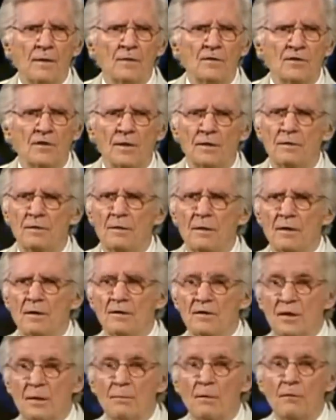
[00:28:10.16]
He said,
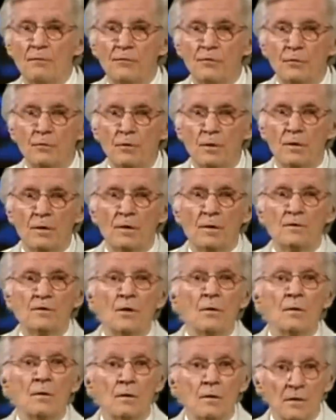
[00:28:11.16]
Some of you
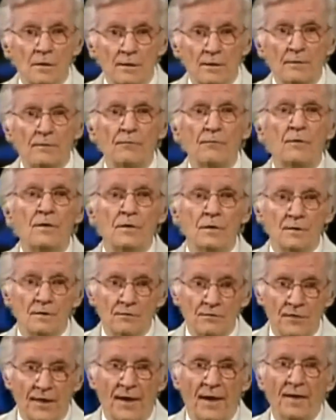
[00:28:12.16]
lived
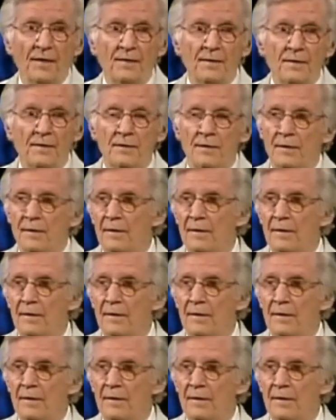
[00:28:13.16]
then,